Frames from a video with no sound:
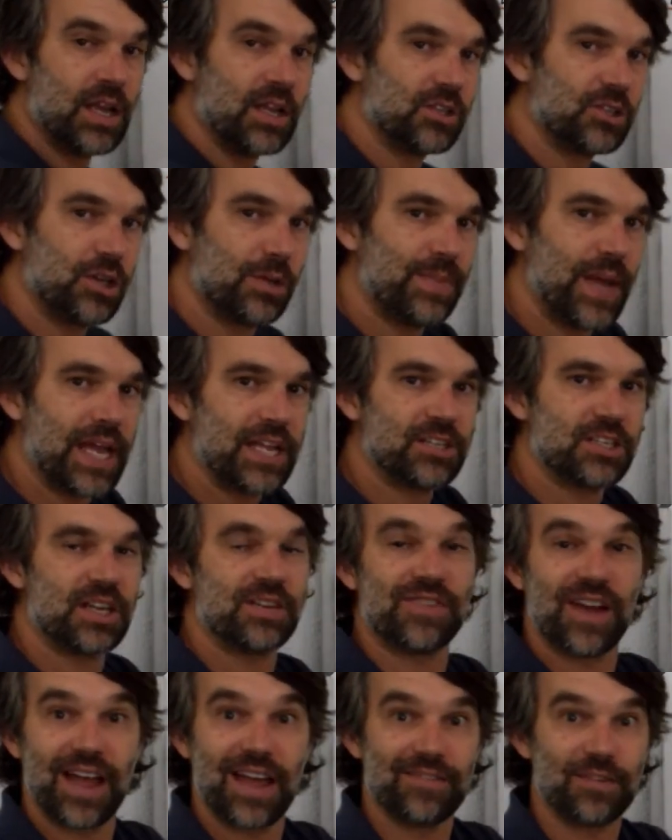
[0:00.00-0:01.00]
So imagine
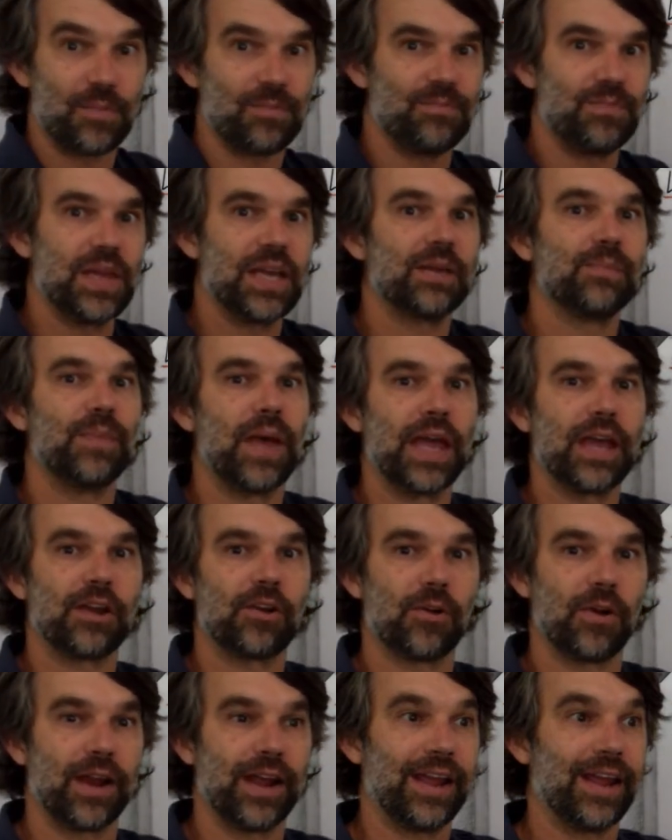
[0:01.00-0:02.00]
if I have a big
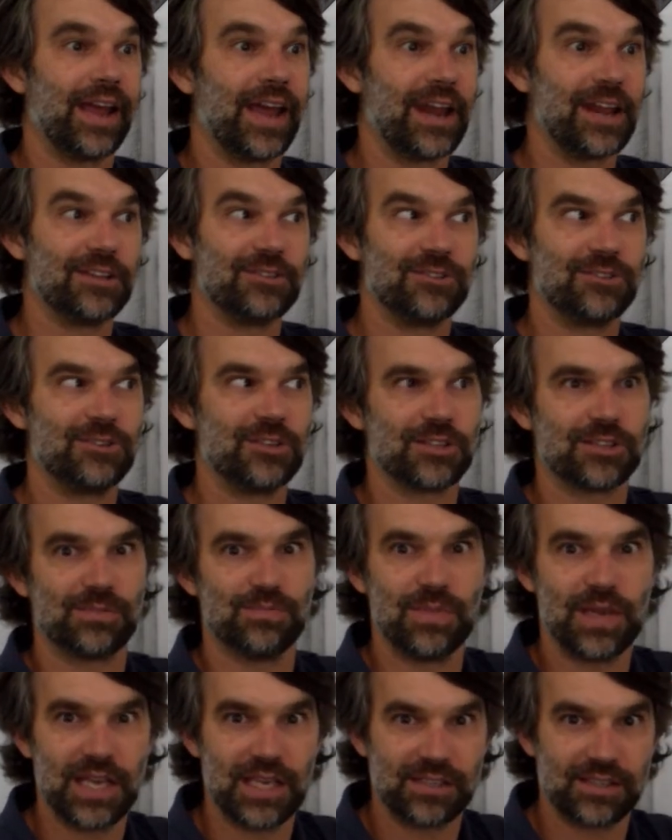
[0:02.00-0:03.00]
bakery and it's just
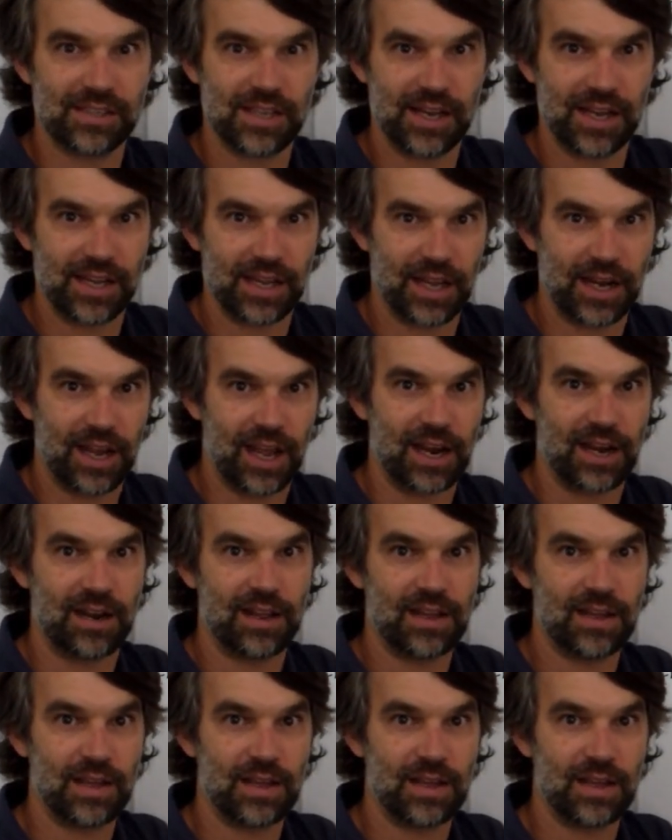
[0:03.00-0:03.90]
me sitting in it